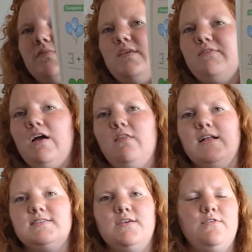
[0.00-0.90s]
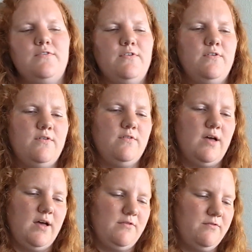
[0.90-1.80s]
They've got lots of
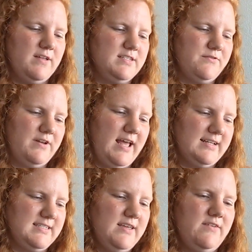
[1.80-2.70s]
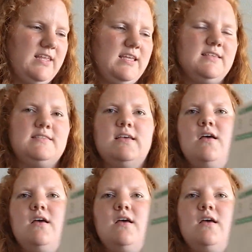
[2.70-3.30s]
fun different activities